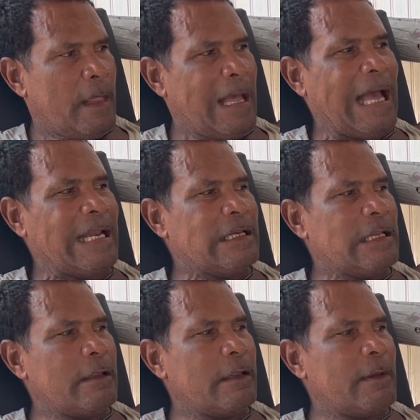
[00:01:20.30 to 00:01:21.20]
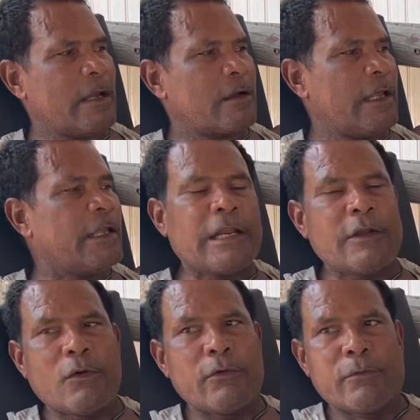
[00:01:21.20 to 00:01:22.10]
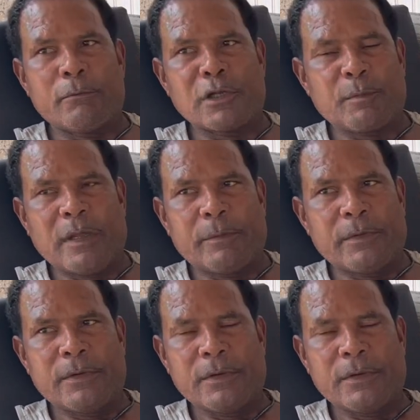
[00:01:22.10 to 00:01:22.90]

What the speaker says: And even he didn't know much people.